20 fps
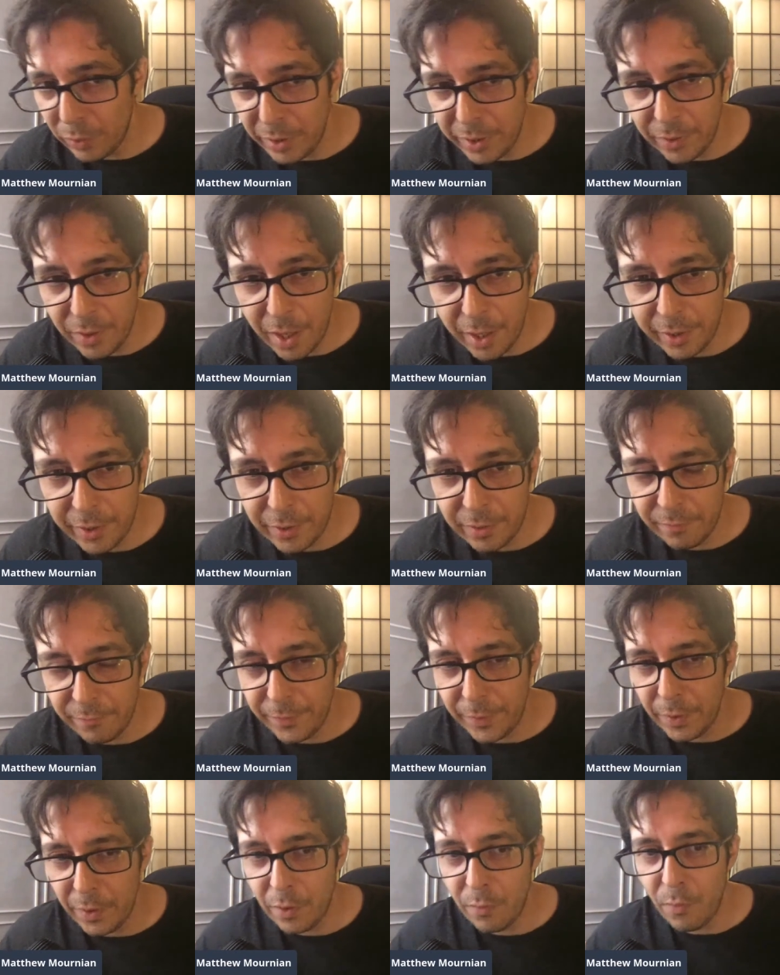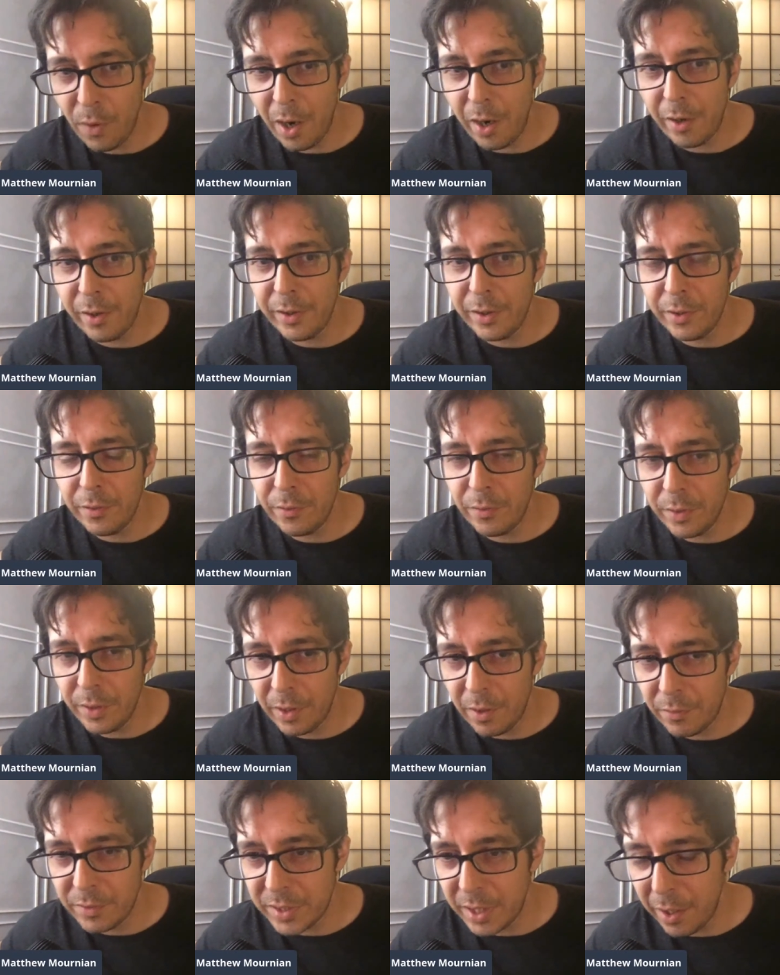negative. Why are
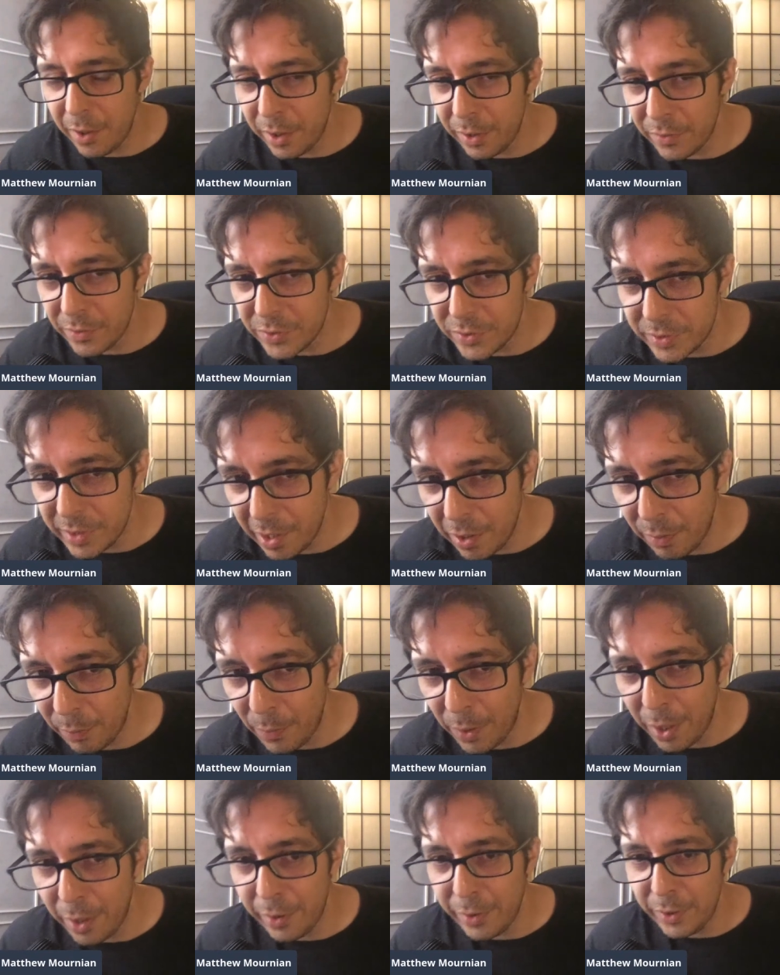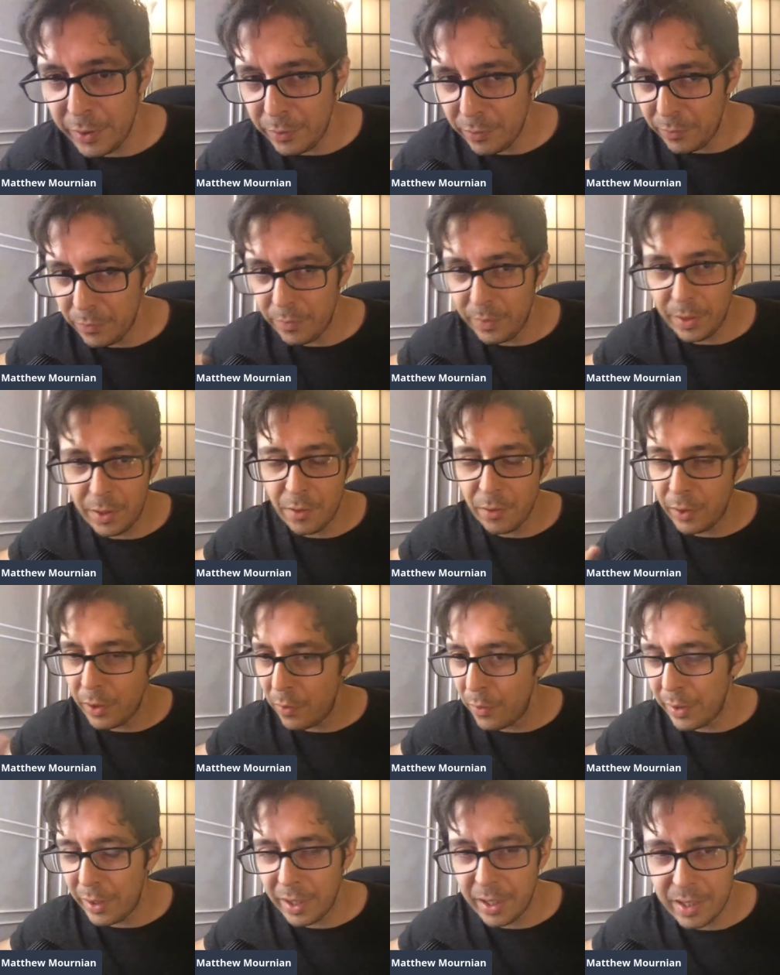you tearing this down? Why are you
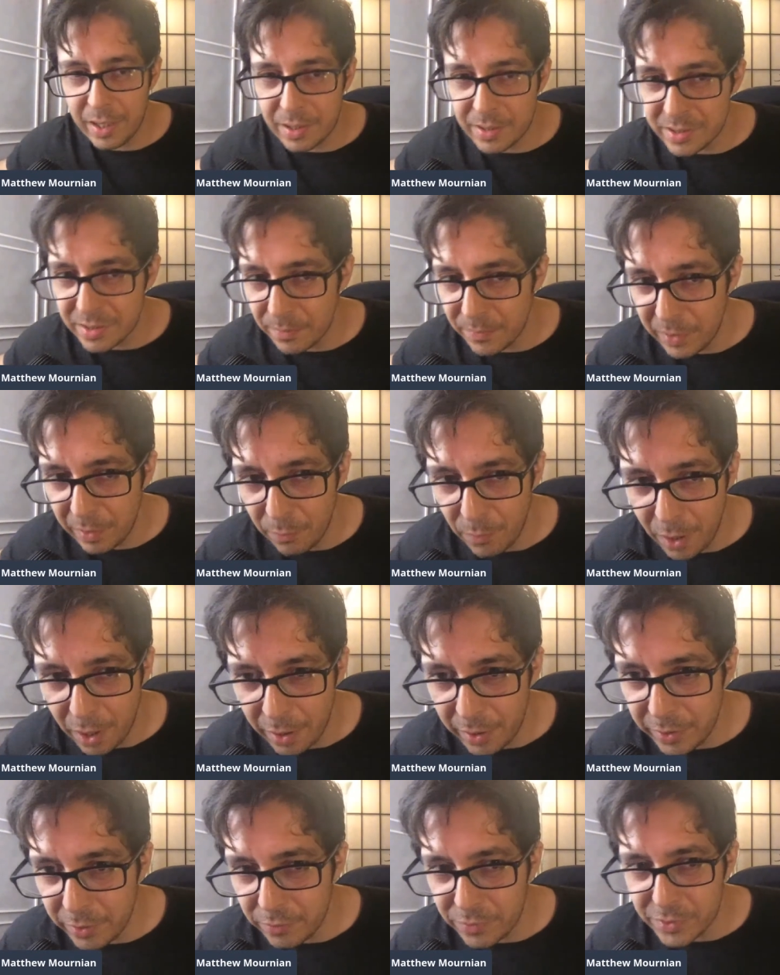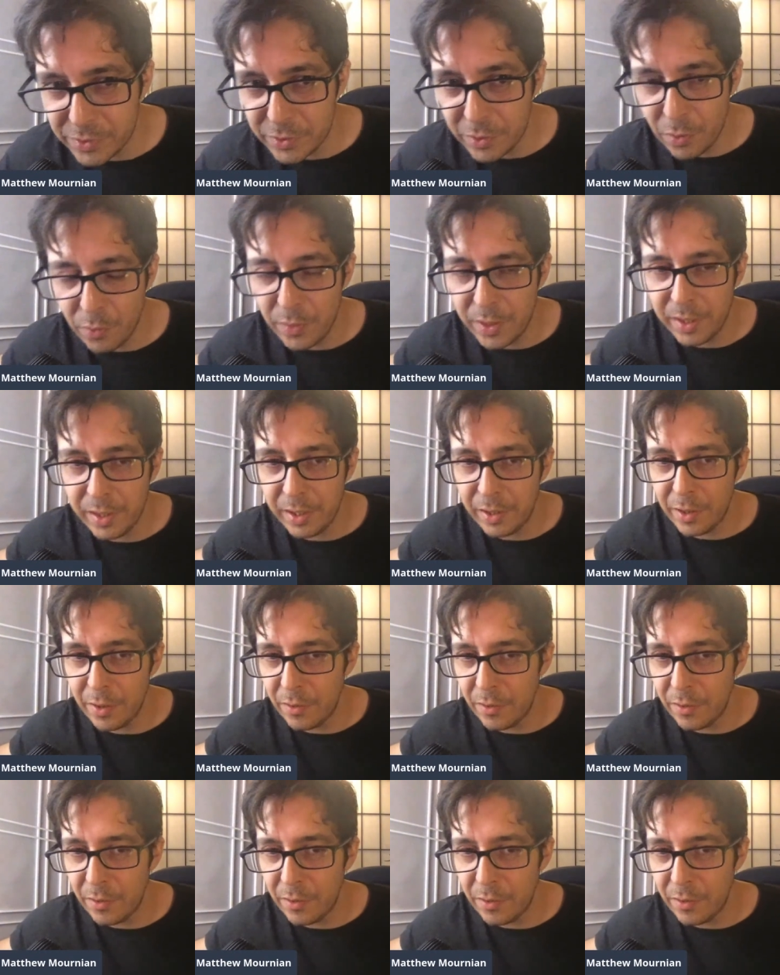going against something? Why are you sowing